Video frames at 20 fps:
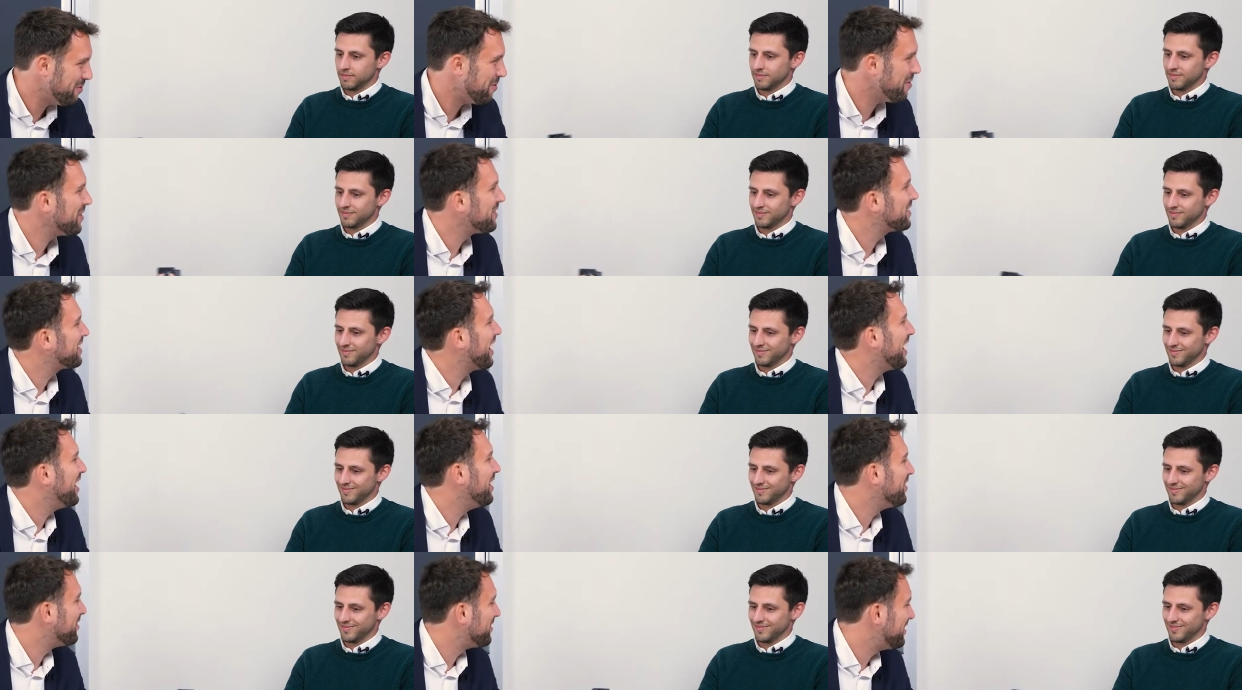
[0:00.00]
Speaker 1: what
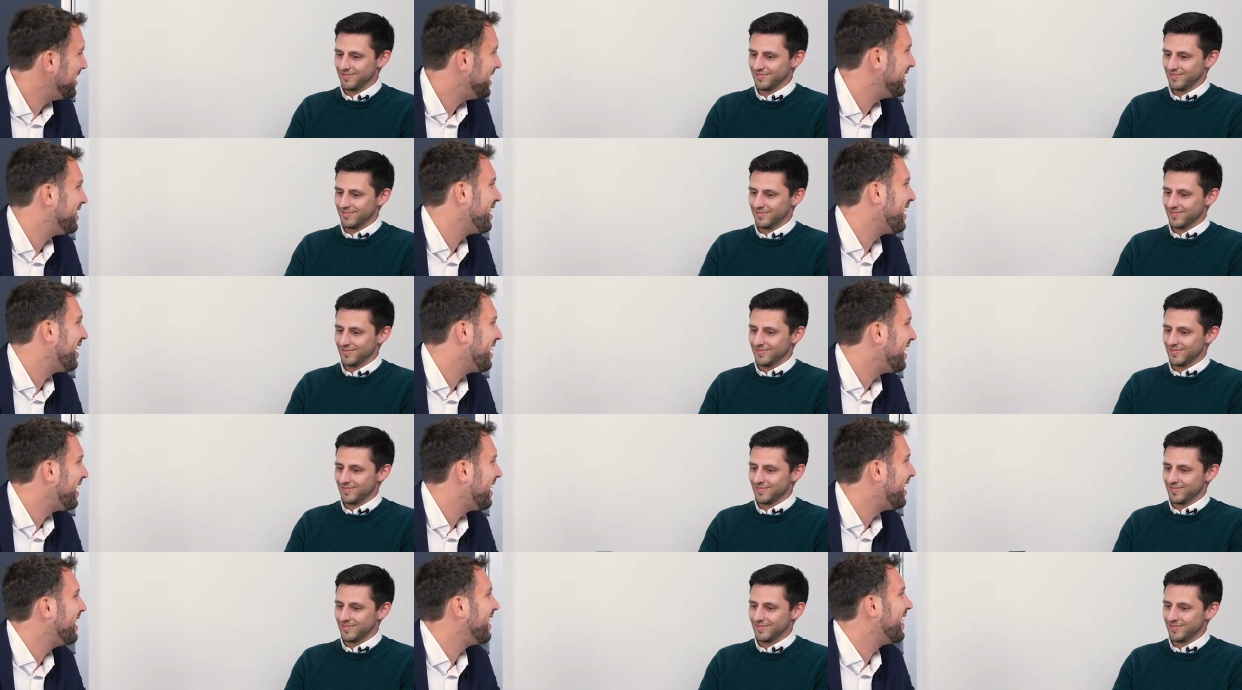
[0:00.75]
kind of data
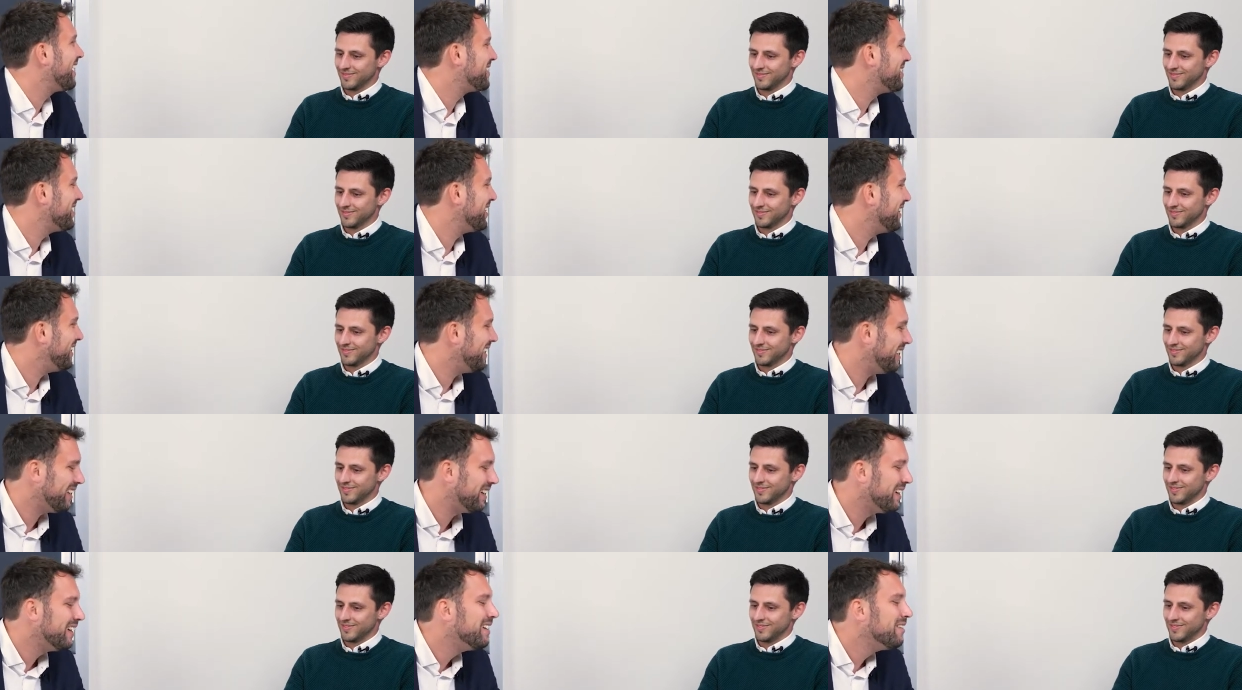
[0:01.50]
are
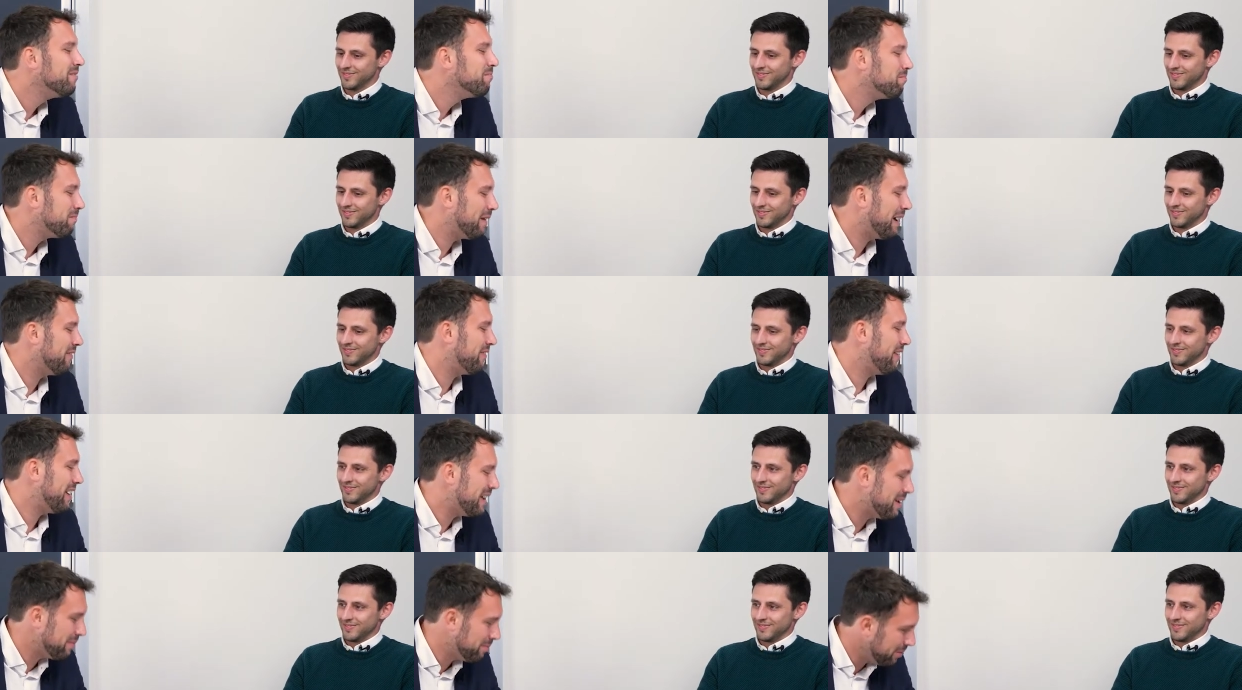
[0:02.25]
actually
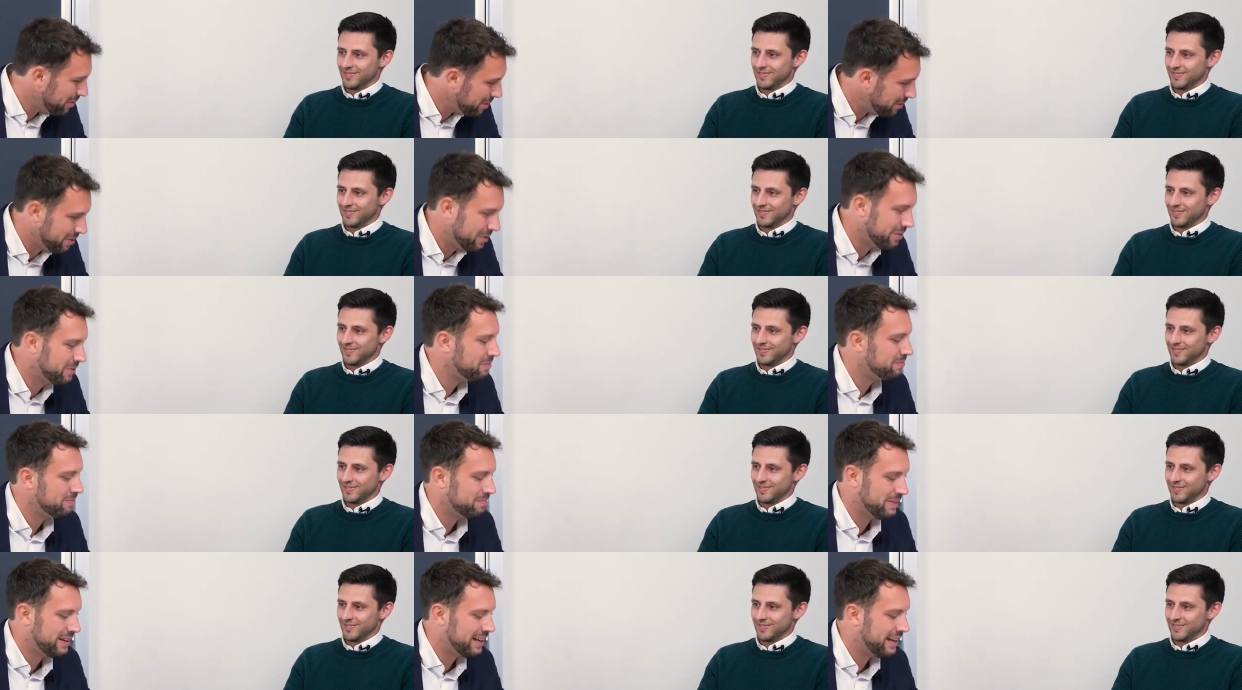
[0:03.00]
available,
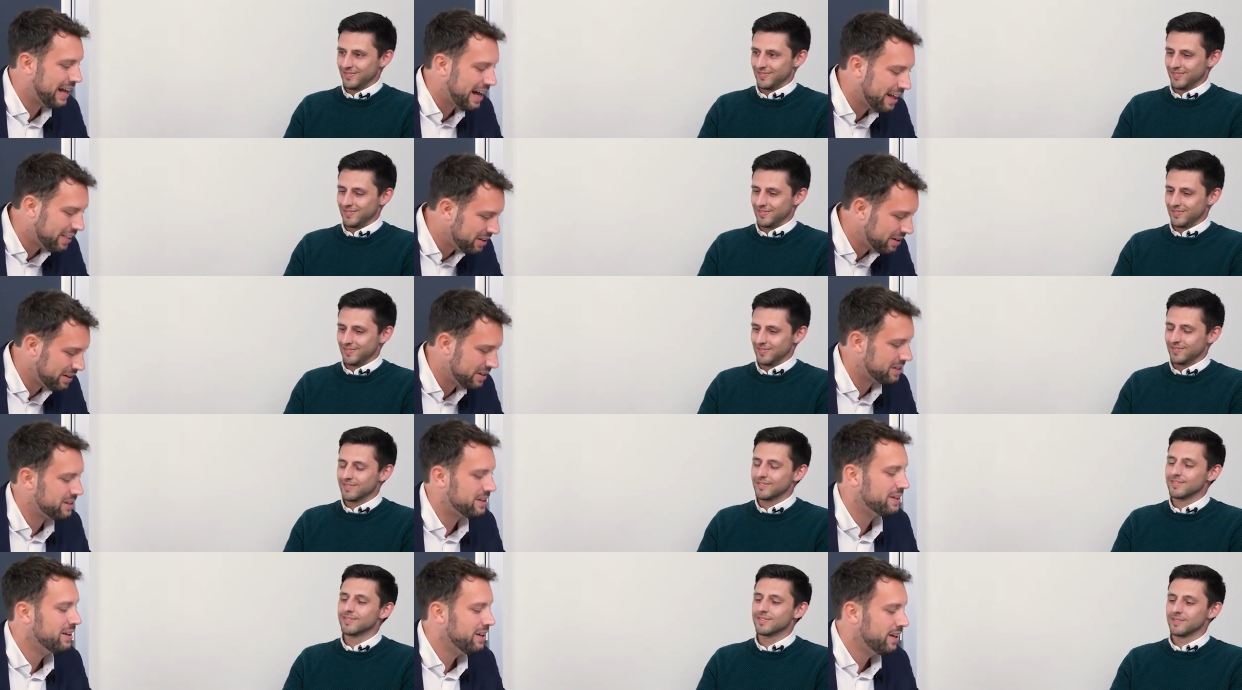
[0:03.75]

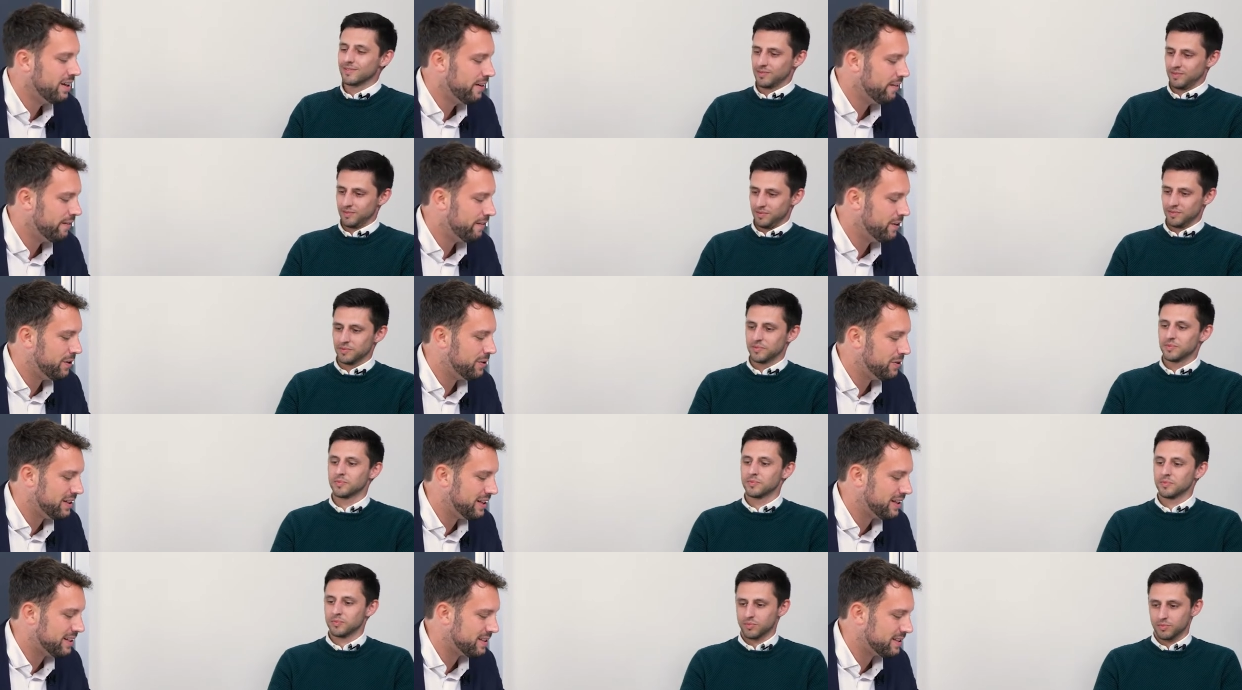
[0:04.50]
gathered through
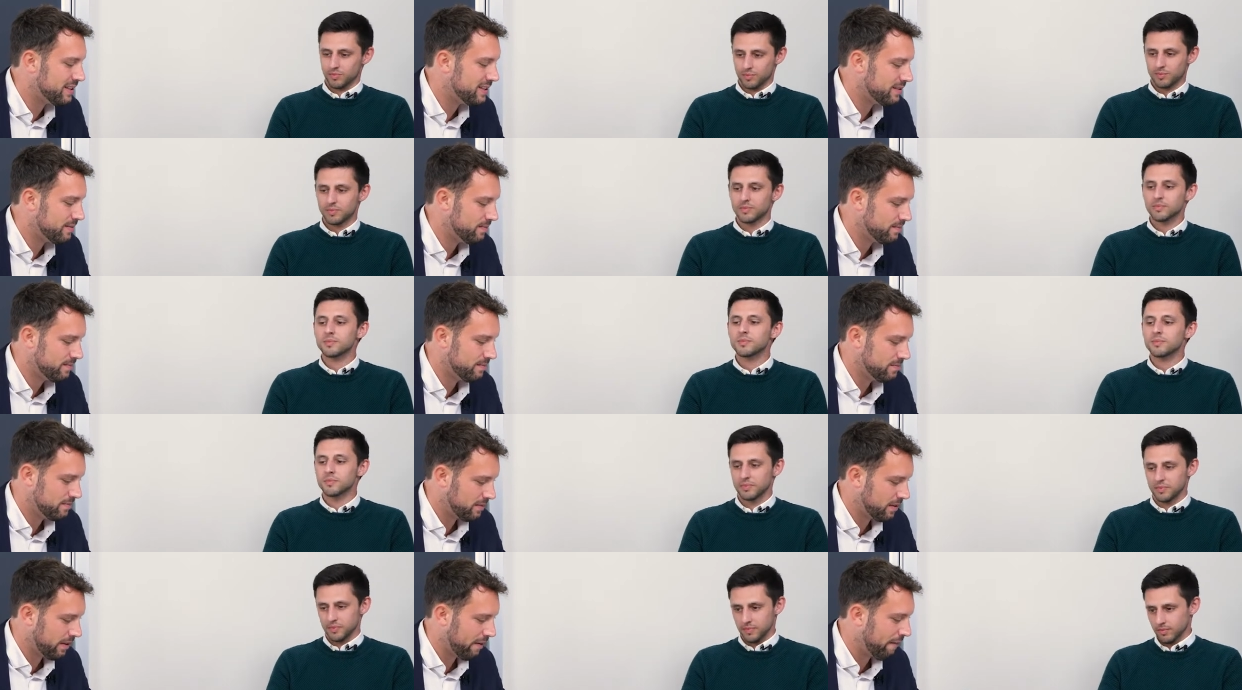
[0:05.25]
this
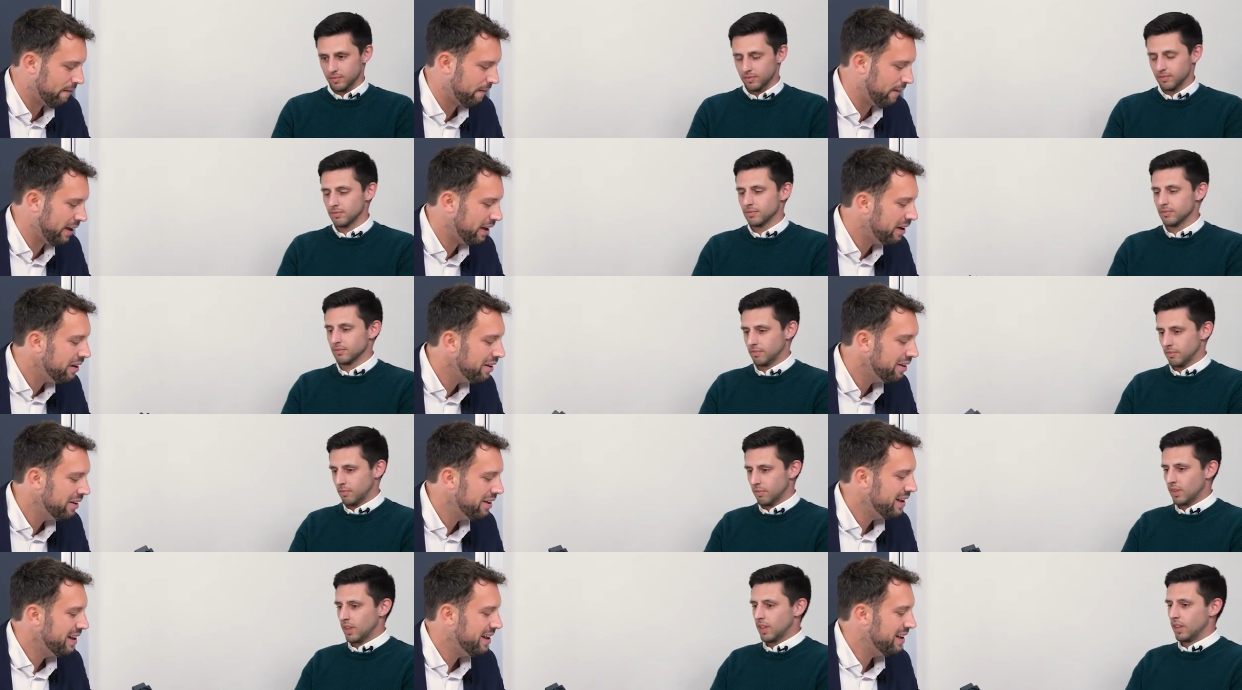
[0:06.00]
thing,
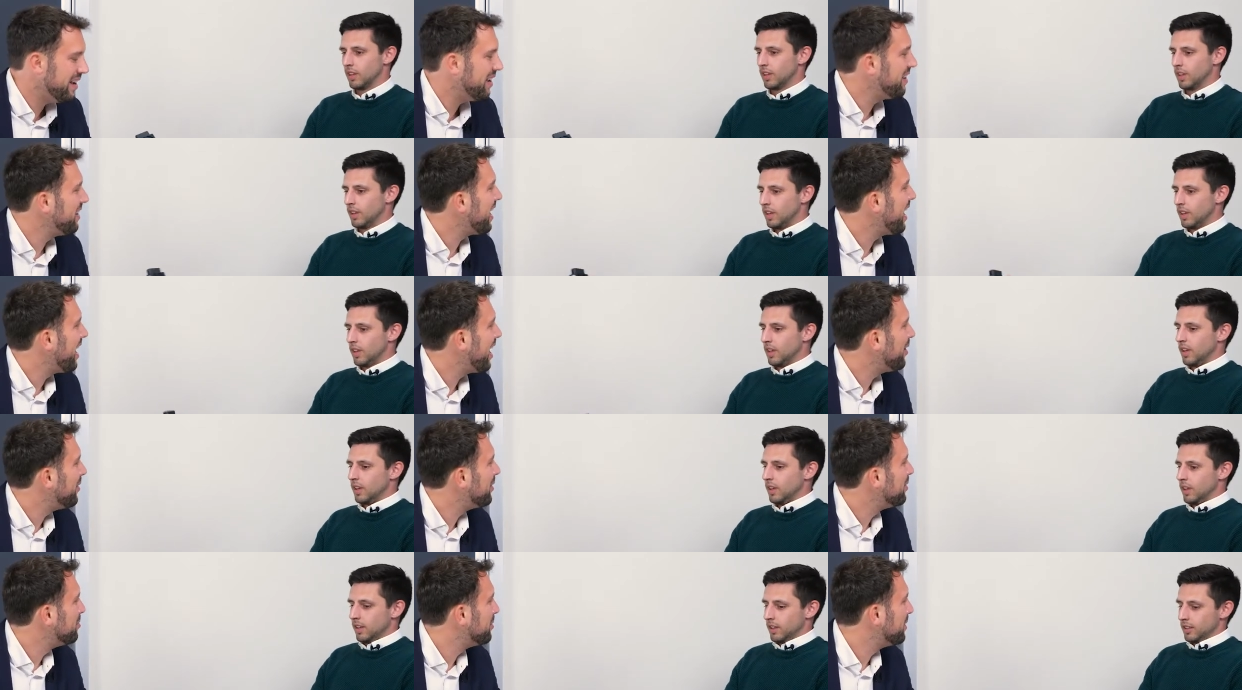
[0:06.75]
and
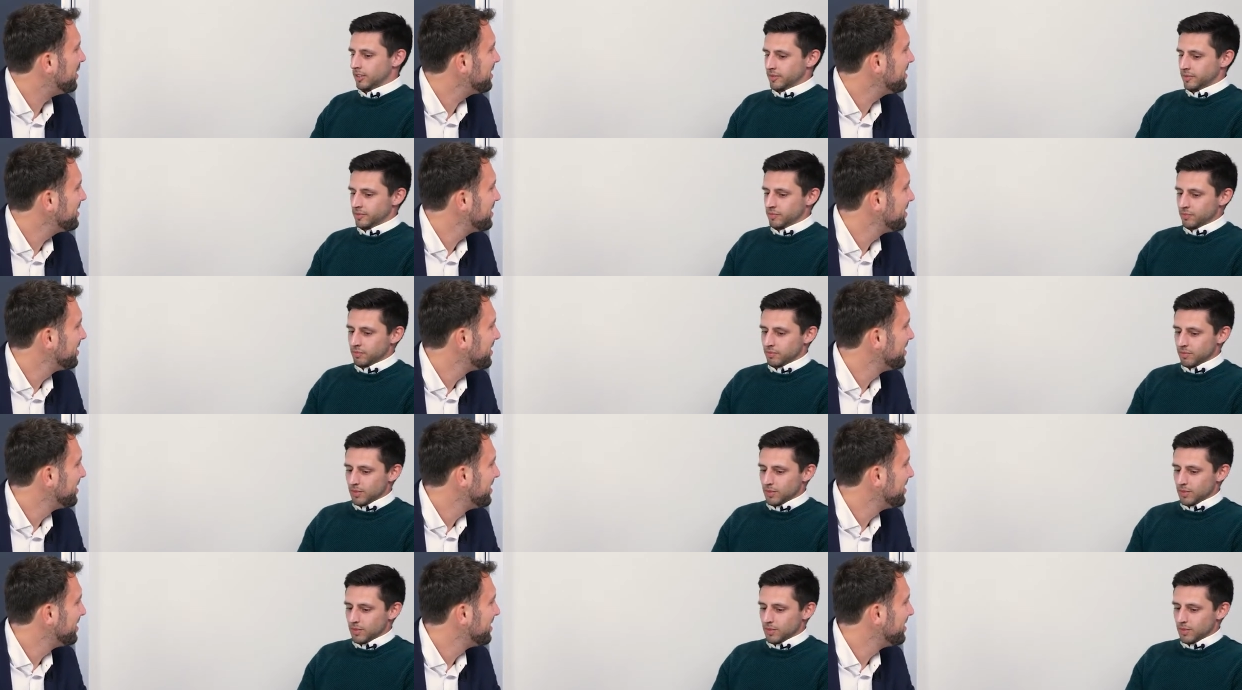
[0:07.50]
how it works?